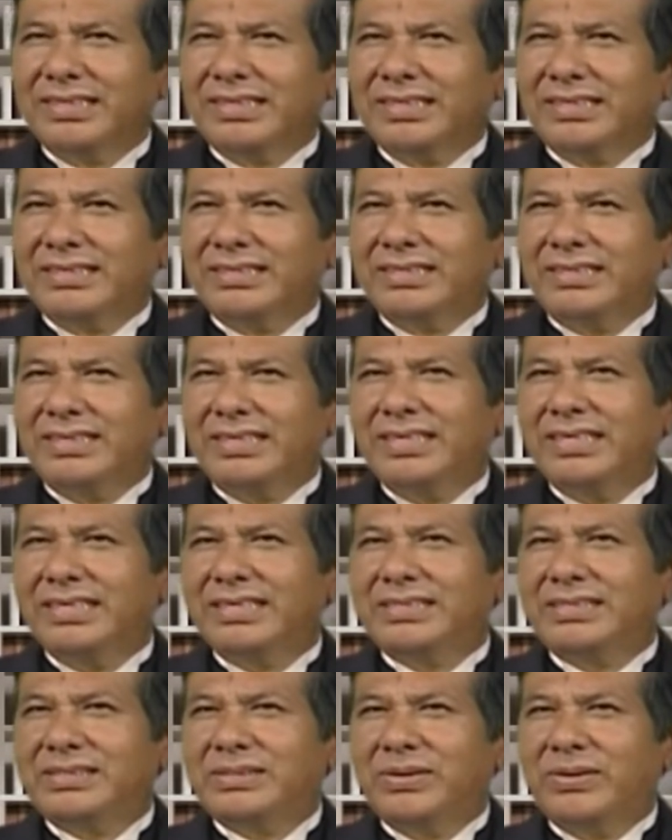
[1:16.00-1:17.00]

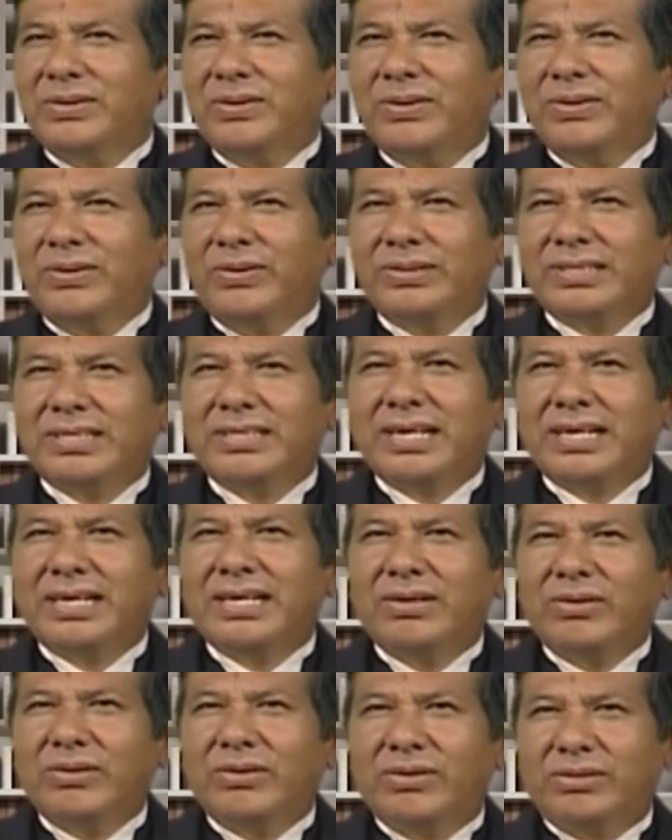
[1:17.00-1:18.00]
These
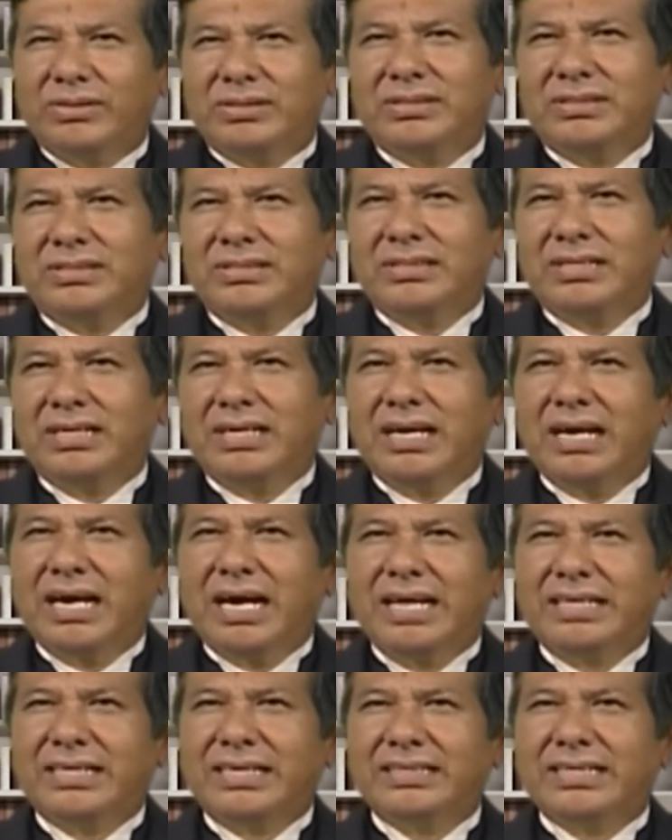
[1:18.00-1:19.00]
ordinary laws
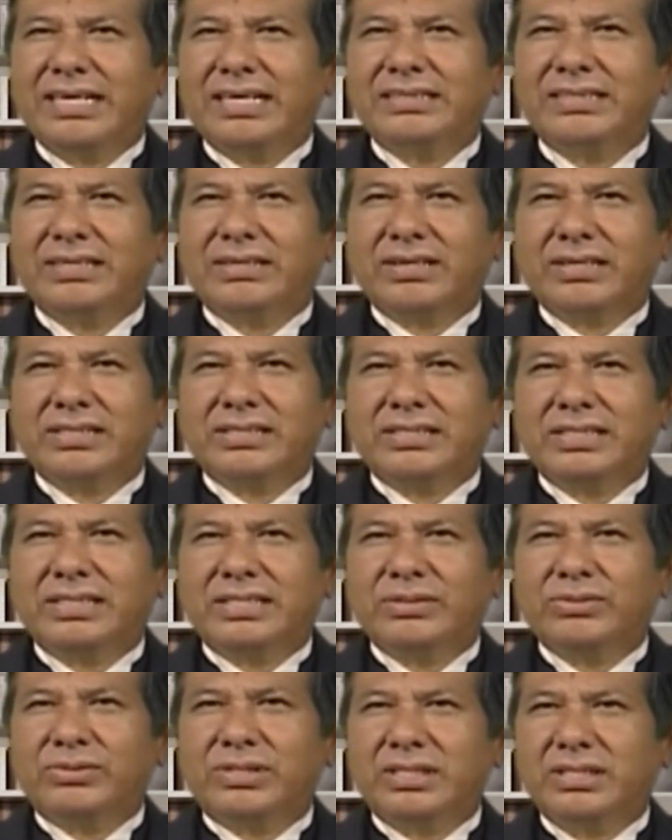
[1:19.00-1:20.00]
other than the
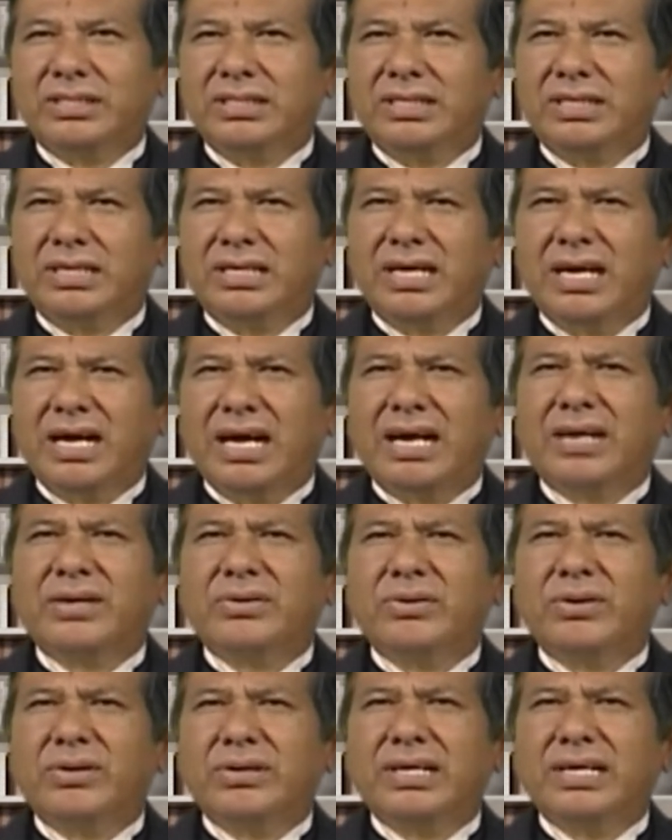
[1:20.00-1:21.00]
constitution are
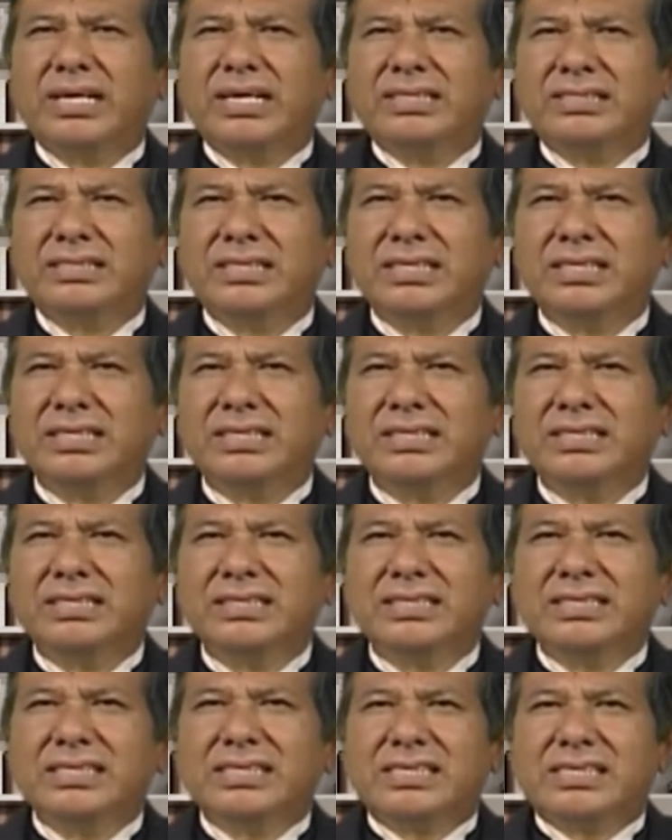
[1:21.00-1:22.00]
known as
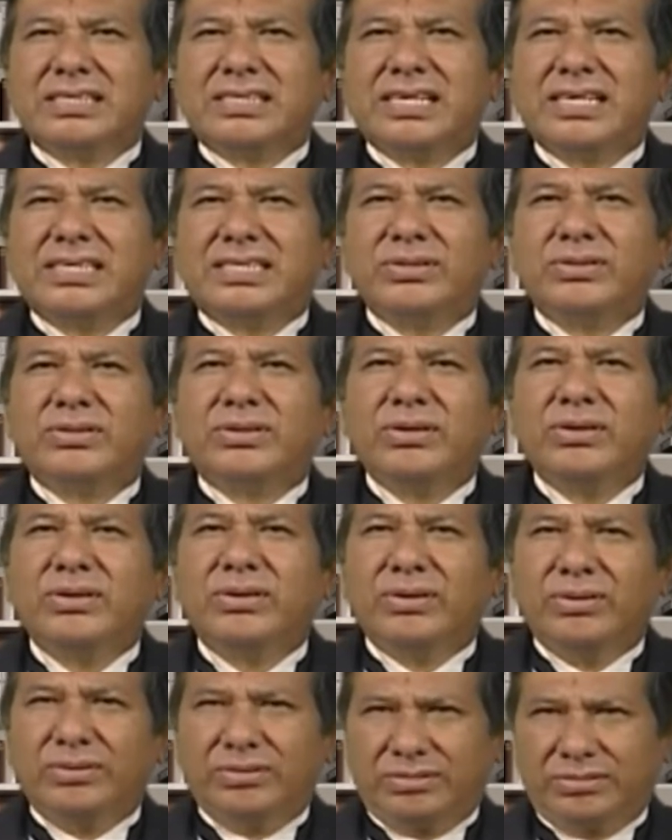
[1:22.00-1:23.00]
statute law.